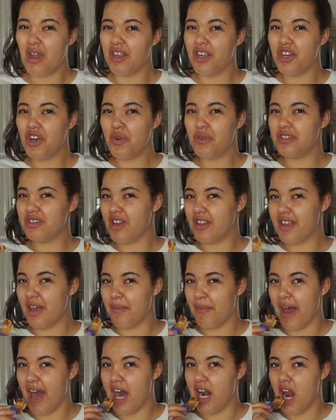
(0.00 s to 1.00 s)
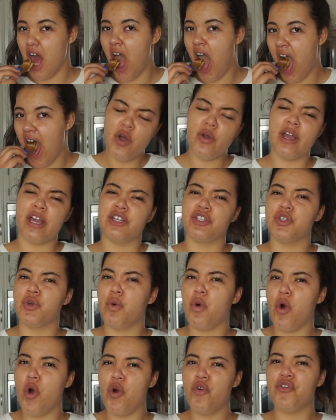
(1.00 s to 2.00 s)
You know, it's not that bad. Okay,
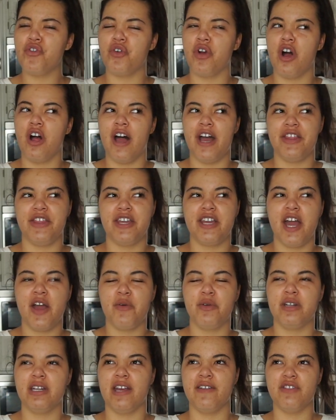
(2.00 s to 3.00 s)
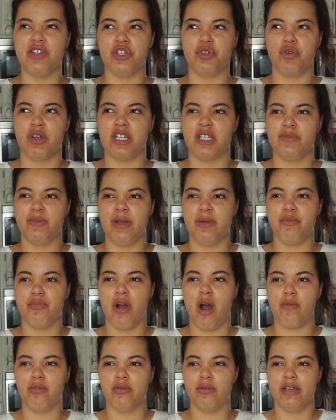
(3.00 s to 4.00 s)
so overall, I think I would give this recipe
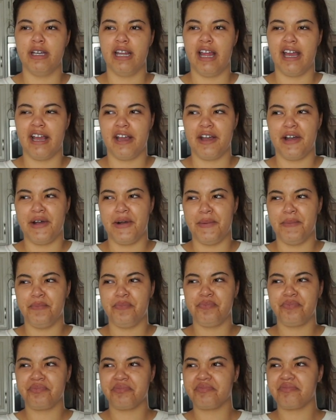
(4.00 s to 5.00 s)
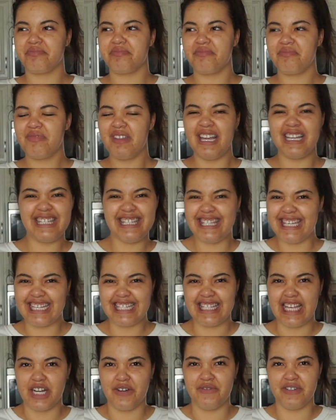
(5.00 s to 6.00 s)
probably like a
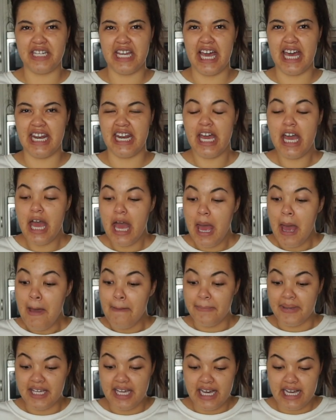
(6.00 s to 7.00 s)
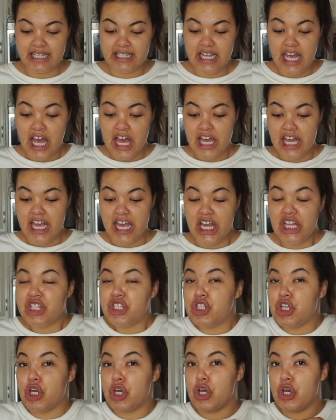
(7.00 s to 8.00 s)
6 out of 10 because
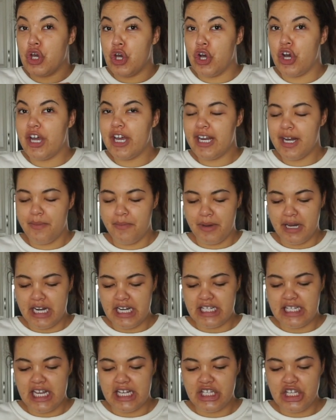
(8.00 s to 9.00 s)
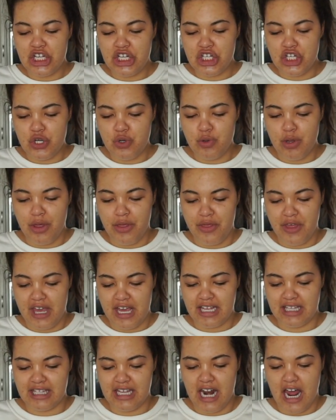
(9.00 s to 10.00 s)
it's good, but it doesn't do the
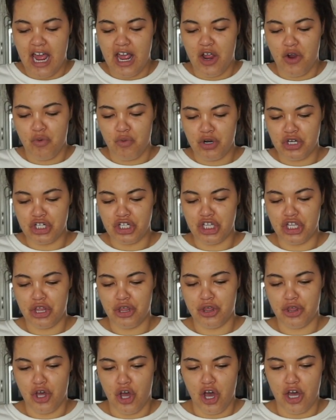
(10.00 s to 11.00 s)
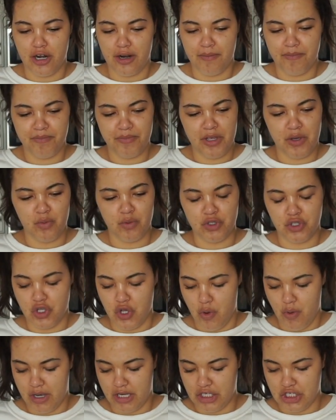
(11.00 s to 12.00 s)
things that I originally thought it was
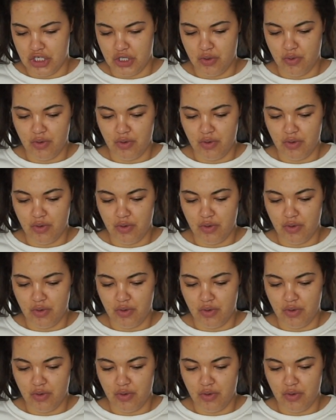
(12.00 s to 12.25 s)
going to.